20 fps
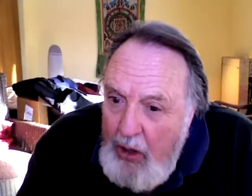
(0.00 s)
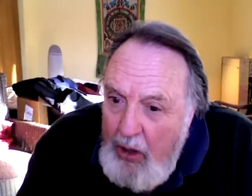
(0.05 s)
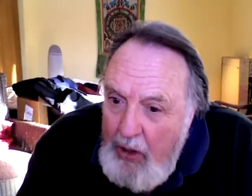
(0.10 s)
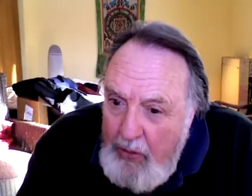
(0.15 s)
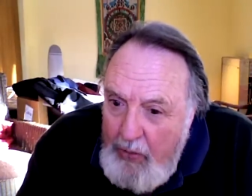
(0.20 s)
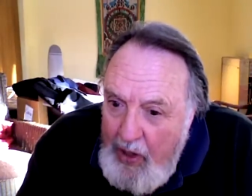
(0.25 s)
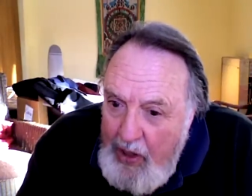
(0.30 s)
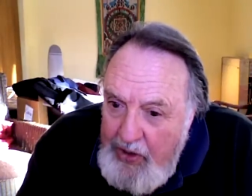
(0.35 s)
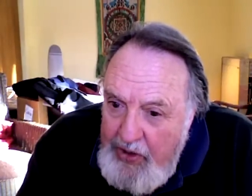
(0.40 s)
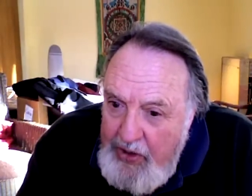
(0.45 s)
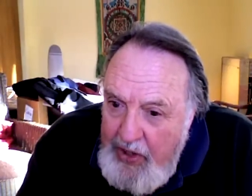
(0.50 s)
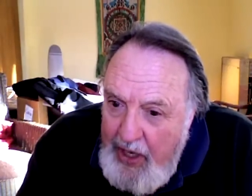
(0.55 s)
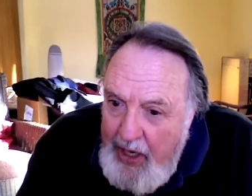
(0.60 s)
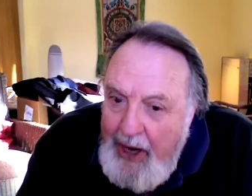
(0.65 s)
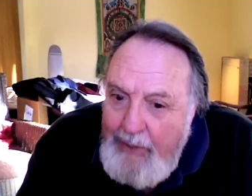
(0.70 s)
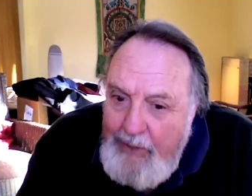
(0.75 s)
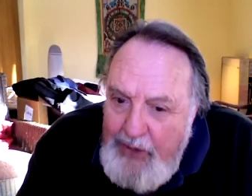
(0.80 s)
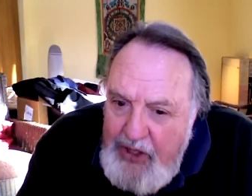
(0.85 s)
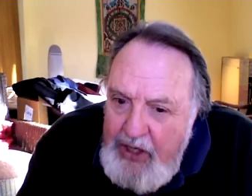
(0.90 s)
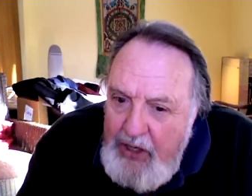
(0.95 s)
rest. And
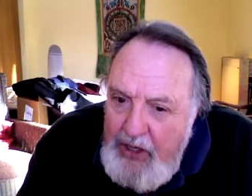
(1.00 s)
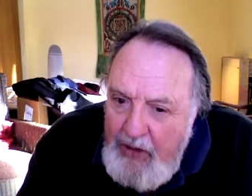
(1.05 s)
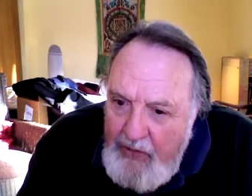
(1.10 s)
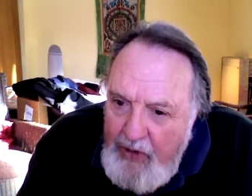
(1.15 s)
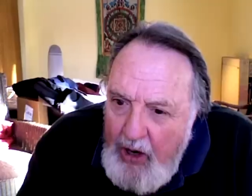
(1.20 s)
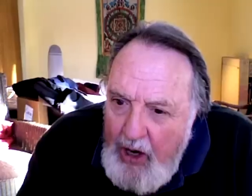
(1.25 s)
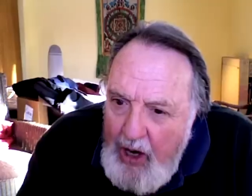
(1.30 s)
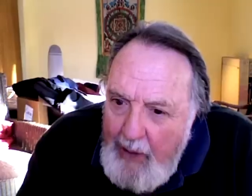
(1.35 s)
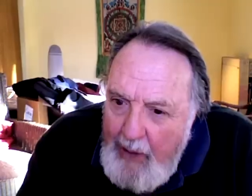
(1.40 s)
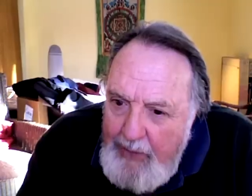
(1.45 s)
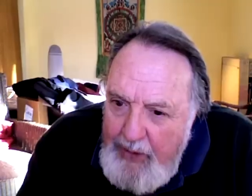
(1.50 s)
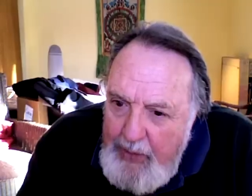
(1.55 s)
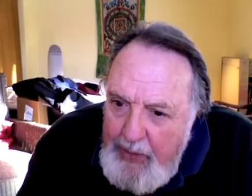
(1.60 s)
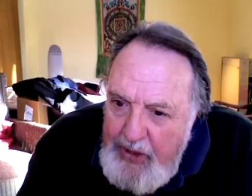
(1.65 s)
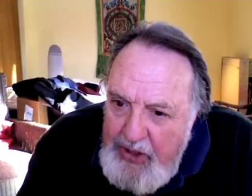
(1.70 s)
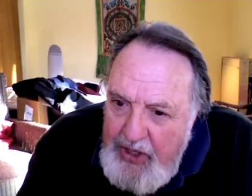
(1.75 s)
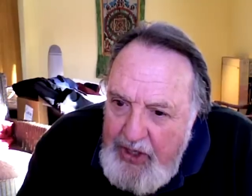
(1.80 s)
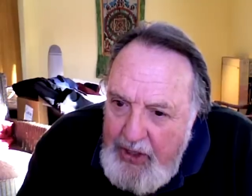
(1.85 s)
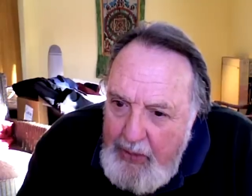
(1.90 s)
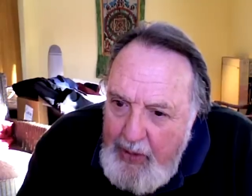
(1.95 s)
I'm still very
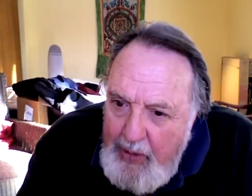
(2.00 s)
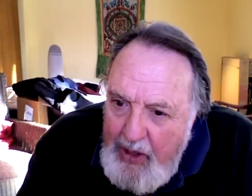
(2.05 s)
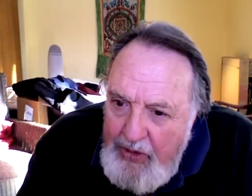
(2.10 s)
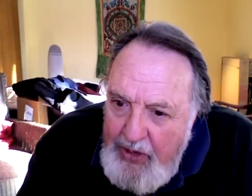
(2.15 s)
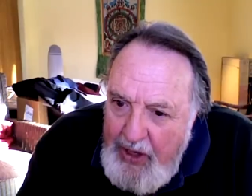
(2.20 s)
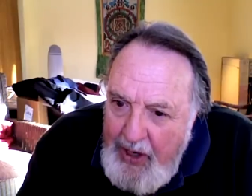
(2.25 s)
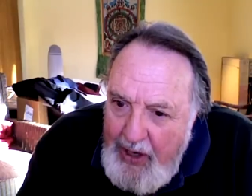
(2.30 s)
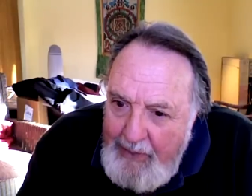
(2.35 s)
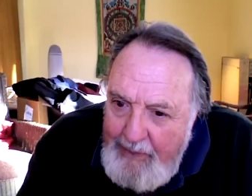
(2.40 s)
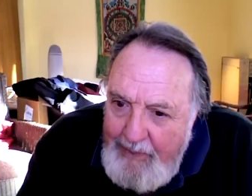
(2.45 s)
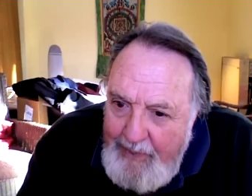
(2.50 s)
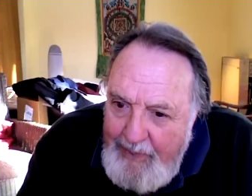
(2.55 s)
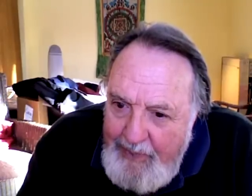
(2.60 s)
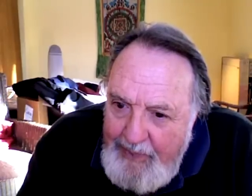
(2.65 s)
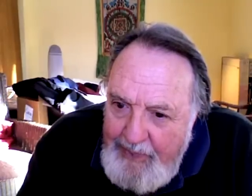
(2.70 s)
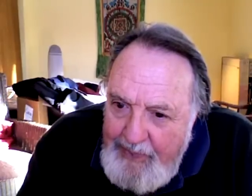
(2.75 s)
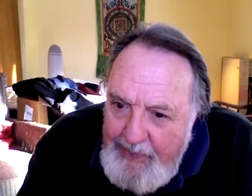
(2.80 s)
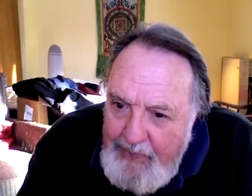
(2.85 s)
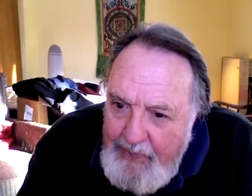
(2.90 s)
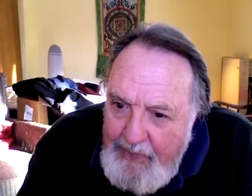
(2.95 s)
optimistic about that.
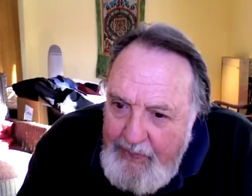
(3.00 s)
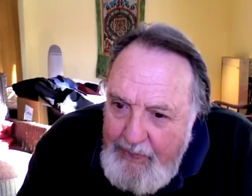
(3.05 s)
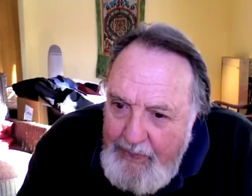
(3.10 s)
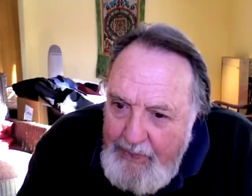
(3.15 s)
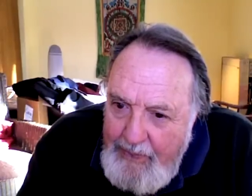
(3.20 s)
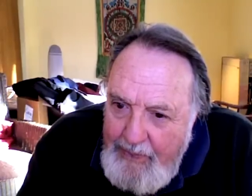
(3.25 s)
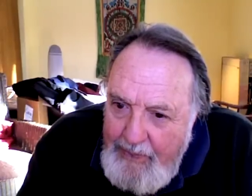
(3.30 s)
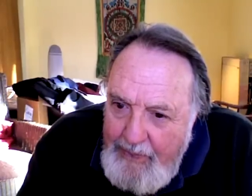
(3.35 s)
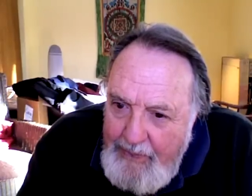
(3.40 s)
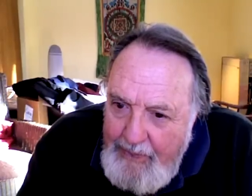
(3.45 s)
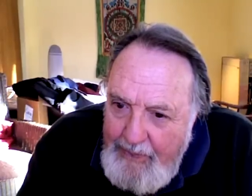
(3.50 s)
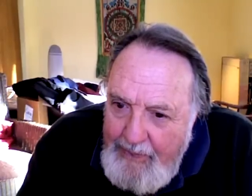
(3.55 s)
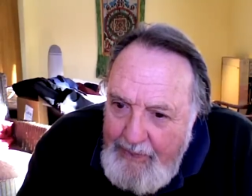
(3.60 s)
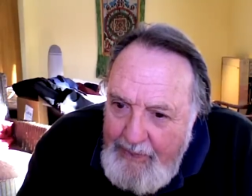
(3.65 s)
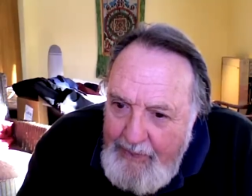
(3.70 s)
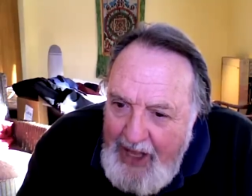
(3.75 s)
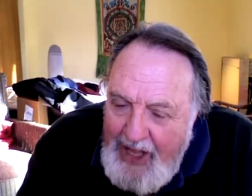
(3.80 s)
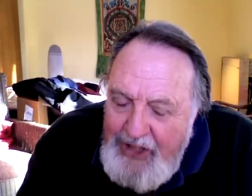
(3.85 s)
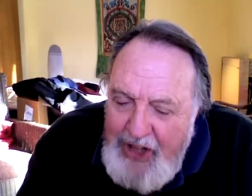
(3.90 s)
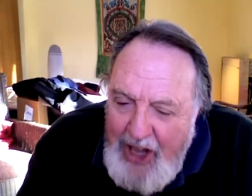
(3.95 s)

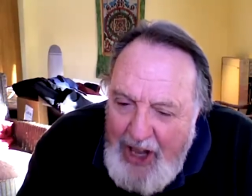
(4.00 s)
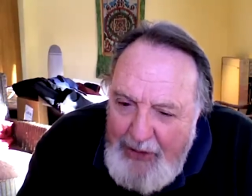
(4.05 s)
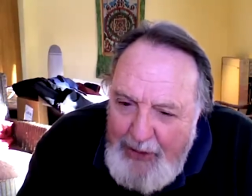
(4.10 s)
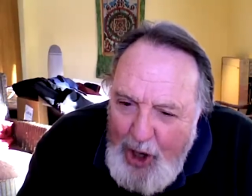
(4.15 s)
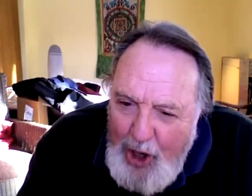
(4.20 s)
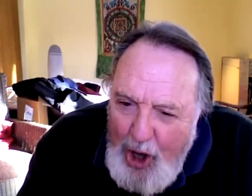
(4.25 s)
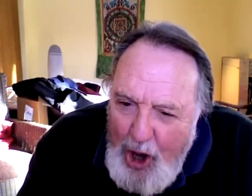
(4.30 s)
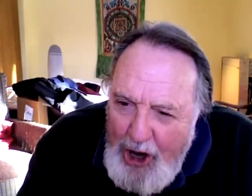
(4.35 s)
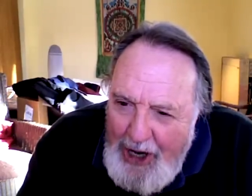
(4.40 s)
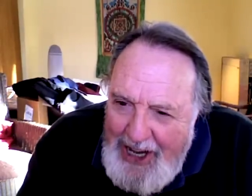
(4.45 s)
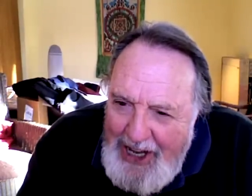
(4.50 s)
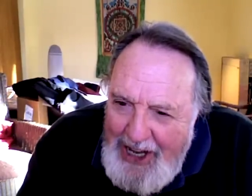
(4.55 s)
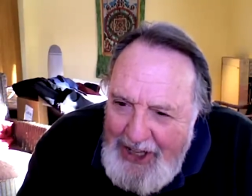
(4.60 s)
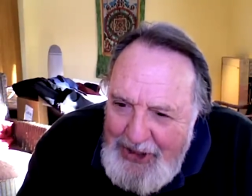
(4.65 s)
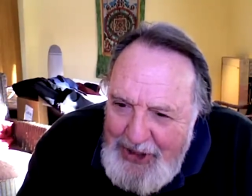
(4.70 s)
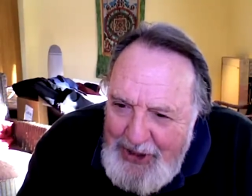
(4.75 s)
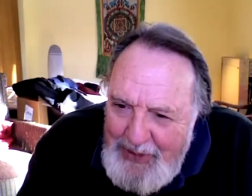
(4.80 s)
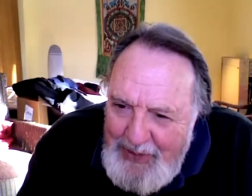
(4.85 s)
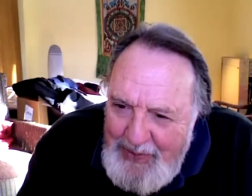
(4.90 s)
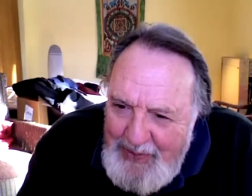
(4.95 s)
That's kind of a long answer.